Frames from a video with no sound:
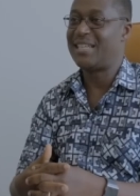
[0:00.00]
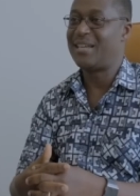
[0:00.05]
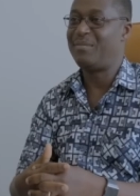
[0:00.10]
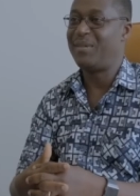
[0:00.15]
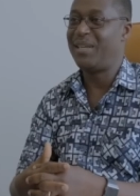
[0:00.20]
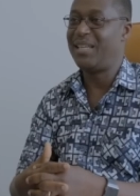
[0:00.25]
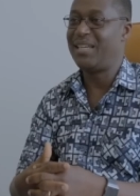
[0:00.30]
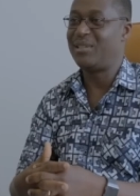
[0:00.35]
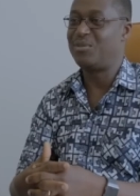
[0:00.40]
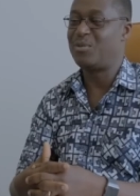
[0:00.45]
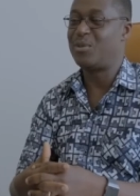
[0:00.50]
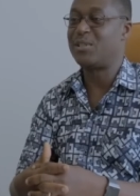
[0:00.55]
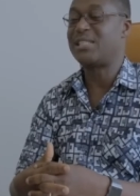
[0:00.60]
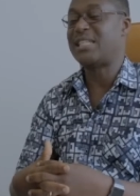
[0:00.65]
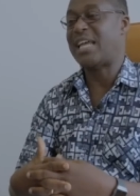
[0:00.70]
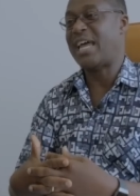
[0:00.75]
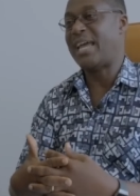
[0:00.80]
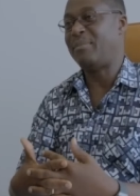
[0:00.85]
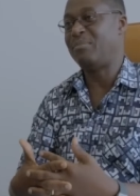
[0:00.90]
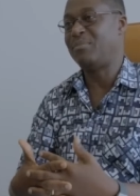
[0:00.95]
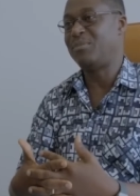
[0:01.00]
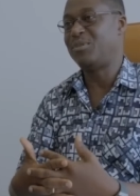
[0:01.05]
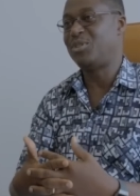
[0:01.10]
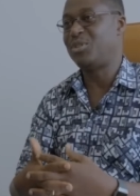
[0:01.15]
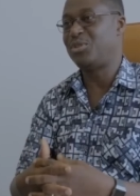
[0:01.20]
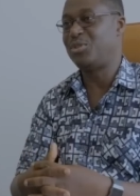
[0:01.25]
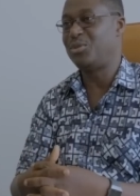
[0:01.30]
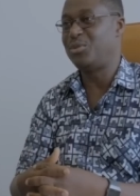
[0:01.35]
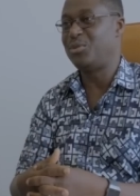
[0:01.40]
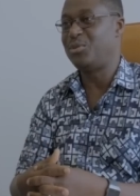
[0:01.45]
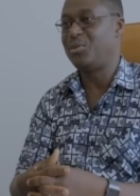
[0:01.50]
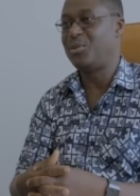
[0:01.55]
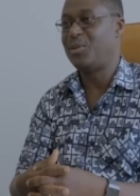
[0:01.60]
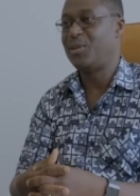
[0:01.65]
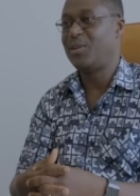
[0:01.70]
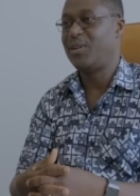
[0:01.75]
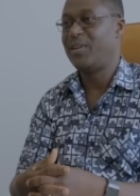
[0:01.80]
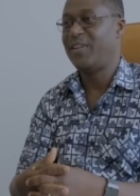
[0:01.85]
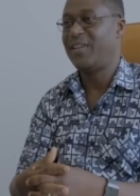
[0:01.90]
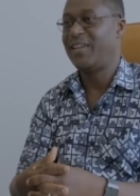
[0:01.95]
I mean, it was time to
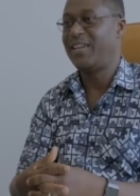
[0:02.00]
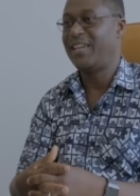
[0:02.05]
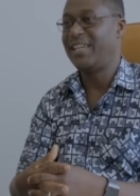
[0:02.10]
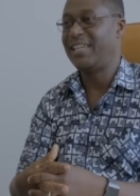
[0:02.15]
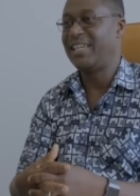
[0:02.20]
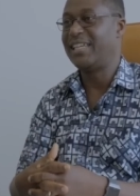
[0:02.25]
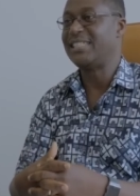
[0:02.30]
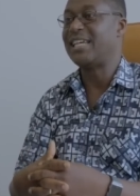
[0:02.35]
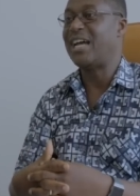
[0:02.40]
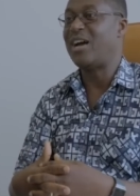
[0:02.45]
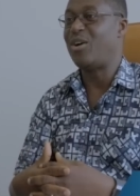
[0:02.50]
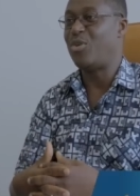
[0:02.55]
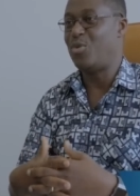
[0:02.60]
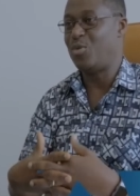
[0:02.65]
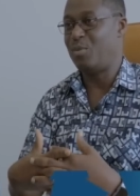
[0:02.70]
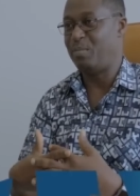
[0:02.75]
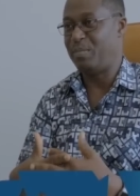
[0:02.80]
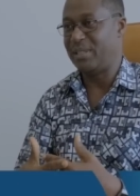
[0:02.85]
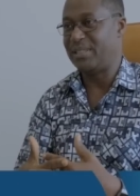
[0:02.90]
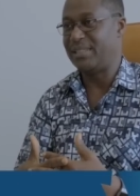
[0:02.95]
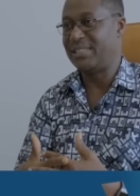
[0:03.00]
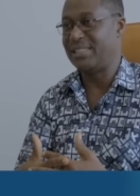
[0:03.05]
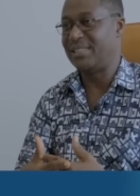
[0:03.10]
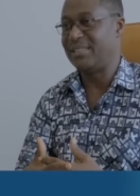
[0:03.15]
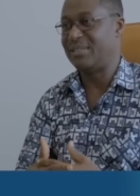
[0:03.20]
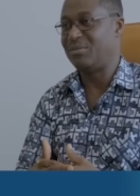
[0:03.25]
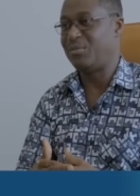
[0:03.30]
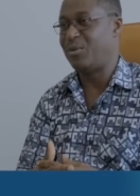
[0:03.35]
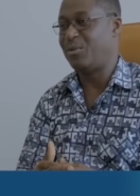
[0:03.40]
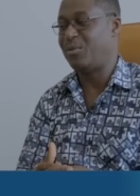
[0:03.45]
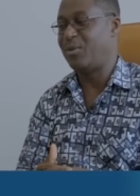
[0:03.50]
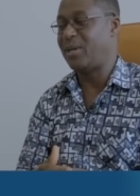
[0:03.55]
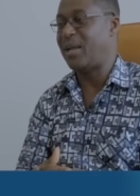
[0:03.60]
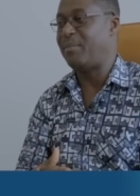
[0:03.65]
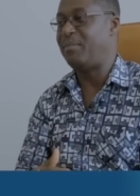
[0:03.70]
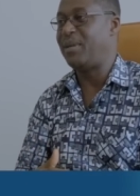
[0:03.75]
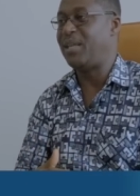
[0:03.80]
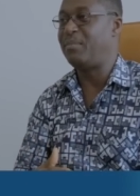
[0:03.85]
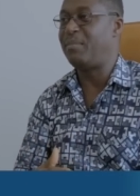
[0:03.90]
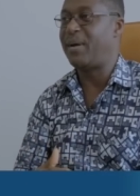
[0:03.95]
get our own building. What, what
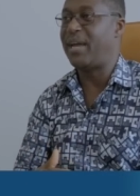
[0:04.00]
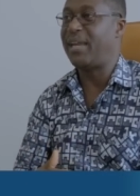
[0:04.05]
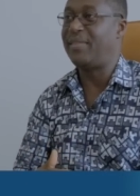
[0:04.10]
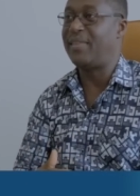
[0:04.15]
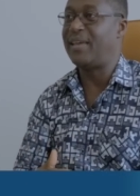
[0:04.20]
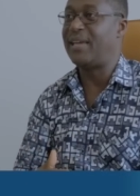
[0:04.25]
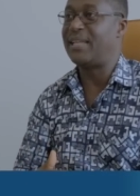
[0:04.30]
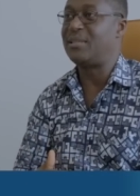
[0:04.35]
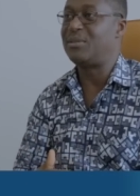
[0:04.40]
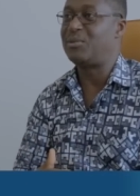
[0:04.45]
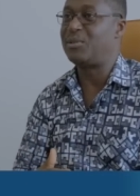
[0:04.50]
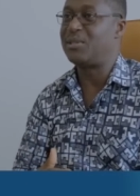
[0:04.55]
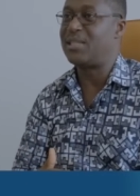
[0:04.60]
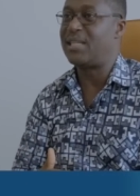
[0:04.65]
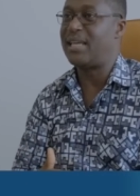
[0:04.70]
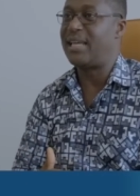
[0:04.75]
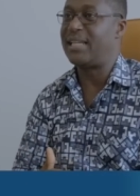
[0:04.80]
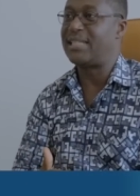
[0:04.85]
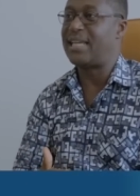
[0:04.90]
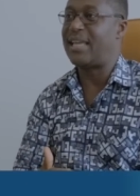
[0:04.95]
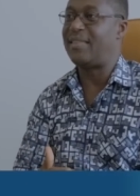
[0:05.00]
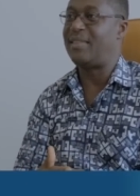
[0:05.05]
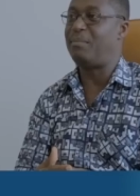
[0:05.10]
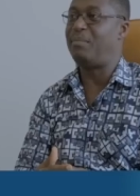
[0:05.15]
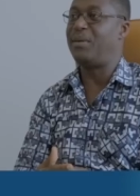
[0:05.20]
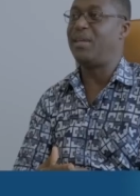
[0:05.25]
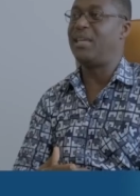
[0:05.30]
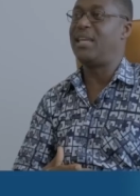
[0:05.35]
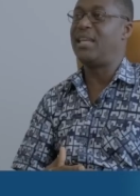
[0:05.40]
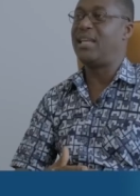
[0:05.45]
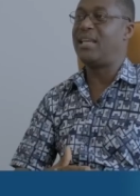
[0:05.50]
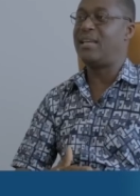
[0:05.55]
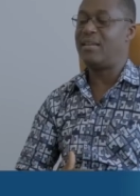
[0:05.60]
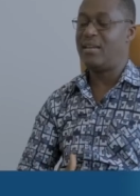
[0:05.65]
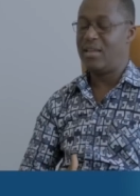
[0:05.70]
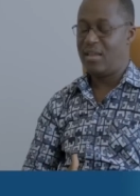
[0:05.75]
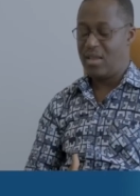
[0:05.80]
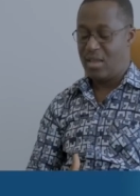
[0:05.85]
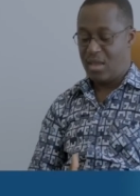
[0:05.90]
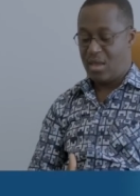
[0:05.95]
I mean by that was that at the beginning
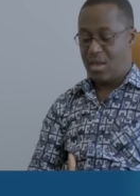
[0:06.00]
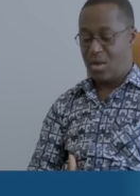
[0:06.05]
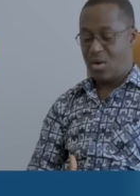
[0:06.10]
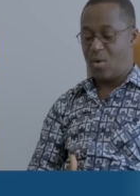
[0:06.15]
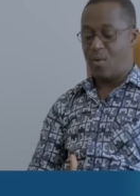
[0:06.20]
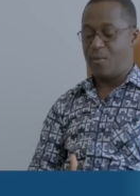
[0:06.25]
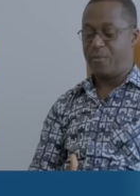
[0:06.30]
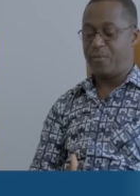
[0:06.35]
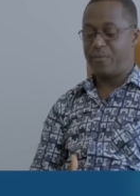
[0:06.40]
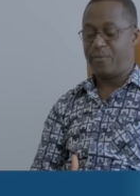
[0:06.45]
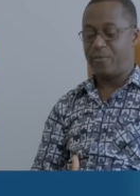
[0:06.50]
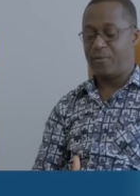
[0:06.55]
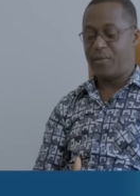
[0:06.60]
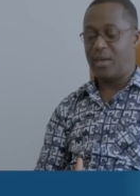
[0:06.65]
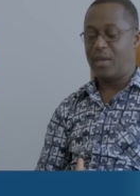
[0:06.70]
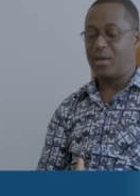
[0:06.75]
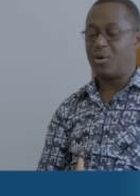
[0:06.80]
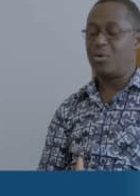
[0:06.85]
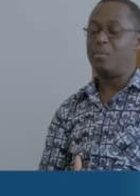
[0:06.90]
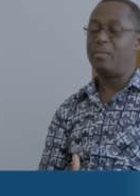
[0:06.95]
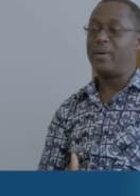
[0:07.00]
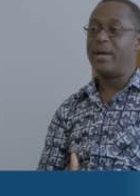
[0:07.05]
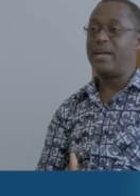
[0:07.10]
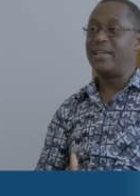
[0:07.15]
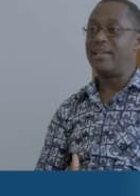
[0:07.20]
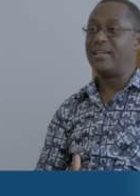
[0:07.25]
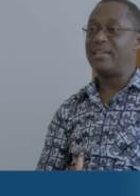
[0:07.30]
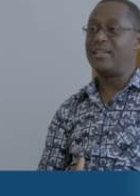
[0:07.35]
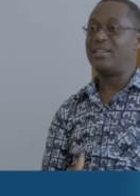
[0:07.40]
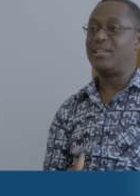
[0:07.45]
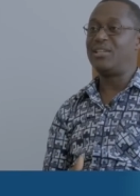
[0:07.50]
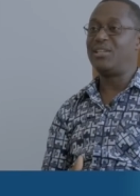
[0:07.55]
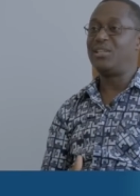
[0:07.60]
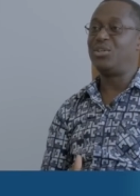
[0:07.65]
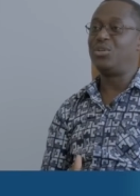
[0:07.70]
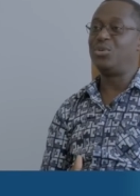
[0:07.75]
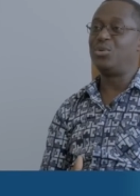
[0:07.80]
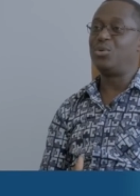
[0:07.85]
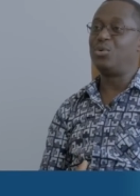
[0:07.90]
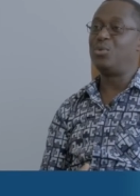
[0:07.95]
of Ecobank,
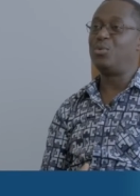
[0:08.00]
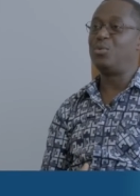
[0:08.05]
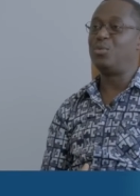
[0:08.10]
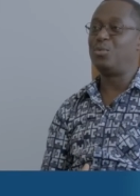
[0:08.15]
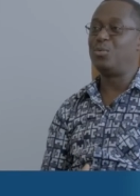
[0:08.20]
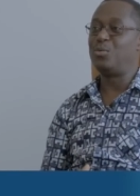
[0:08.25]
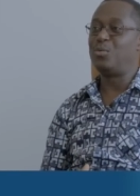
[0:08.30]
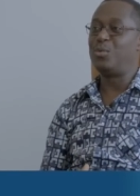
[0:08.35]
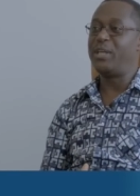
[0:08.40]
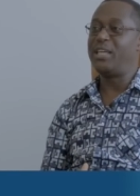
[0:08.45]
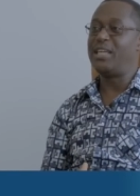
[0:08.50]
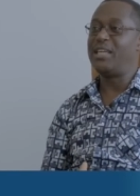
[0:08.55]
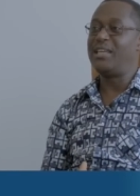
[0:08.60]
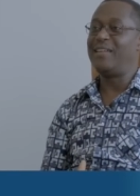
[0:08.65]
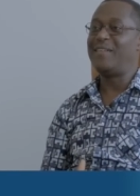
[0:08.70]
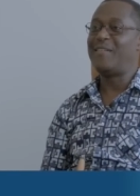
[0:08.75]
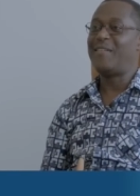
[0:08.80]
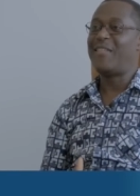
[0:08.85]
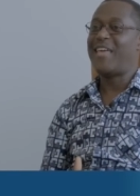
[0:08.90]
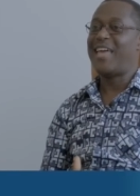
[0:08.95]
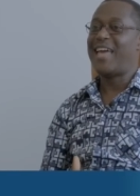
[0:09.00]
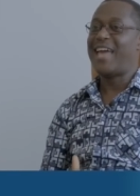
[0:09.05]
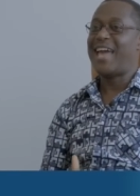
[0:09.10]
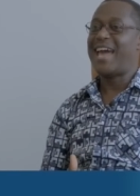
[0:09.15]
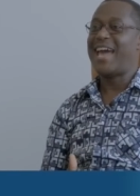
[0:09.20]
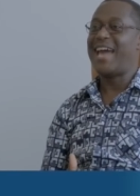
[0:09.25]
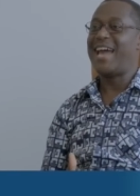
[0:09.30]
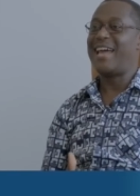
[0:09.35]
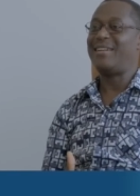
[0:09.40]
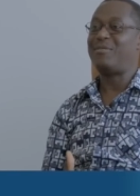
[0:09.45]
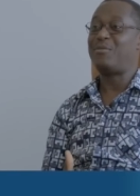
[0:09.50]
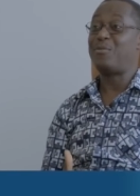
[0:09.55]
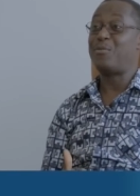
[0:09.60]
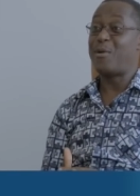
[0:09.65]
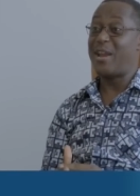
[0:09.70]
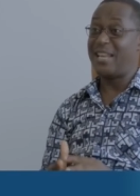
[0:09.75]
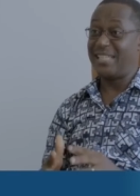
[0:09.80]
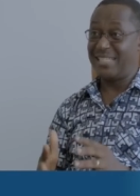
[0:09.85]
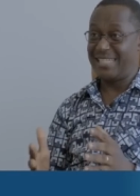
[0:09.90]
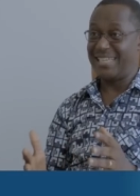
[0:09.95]
you know, we had
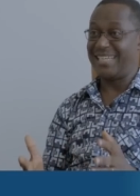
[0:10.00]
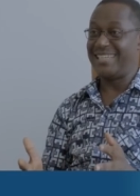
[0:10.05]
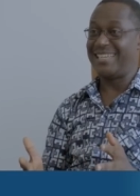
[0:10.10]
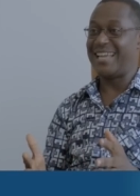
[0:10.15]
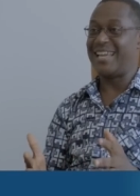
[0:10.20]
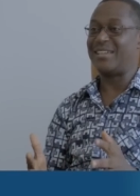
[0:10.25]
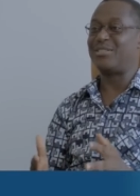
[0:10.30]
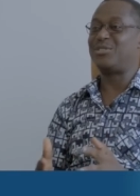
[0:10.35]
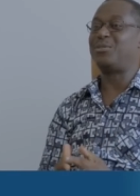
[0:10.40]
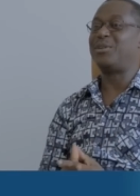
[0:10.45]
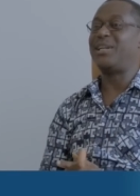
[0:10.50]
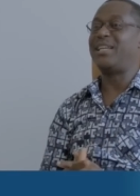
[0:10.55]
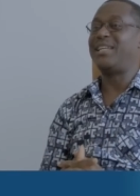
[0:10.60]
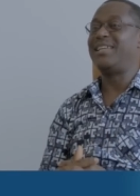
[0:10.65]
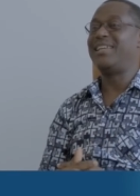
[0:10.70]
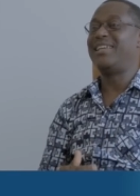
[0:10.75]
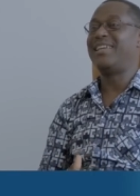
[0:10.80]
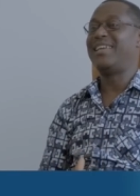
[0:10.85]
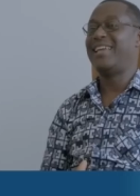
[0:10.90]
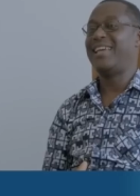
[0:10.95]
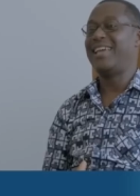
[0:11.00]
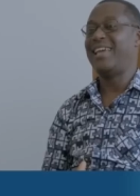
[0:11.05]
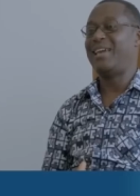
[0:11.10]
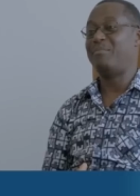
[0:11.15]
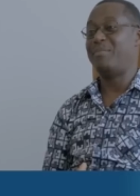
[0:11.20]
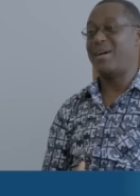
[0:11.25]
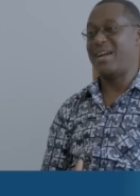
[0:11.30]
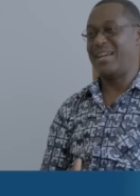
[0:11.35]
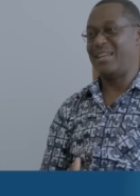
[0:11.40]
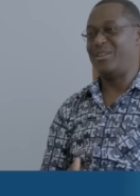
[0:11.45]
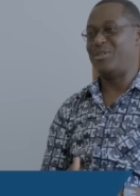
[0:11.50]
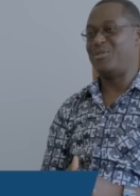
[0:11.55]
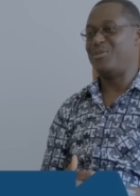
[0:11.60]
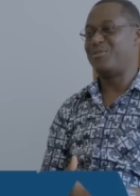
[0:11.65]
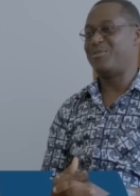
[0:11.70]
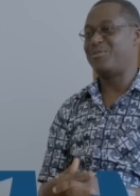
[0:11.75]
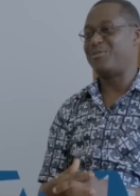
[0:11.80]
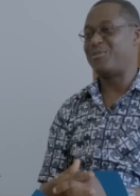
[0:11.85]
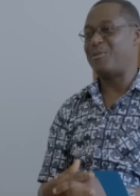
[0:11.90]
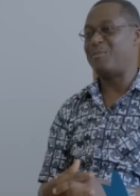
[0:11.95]
rented actually a bungalow
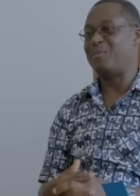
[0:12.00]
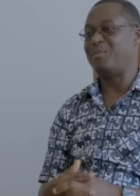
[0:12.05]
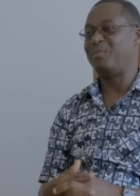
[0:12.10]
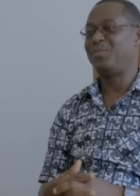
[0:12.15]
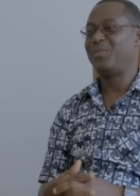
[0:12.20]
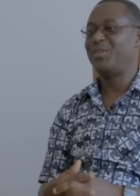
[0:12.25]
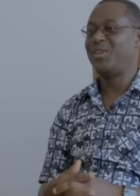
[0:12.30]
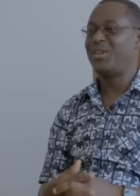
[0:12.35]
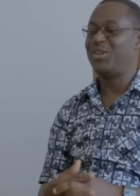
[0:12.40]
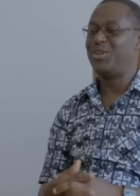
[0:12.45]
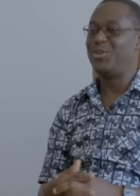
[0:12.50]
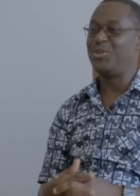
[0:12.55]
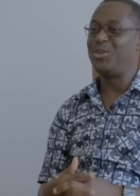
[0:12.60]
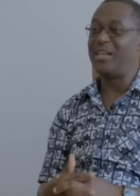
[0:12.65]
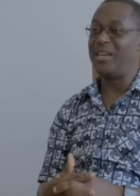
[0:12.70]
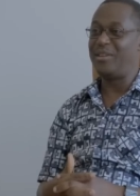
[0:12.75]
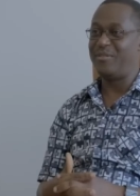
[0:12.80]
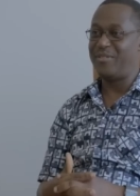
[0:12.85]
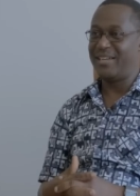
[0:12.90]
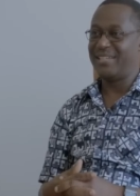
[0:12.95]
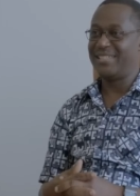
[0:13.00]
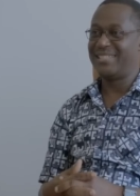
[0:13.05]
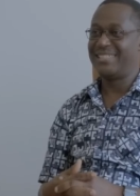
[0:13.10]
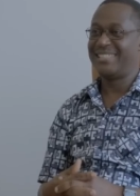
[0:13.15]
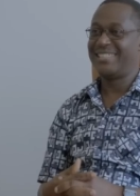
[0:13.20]
from Unilever.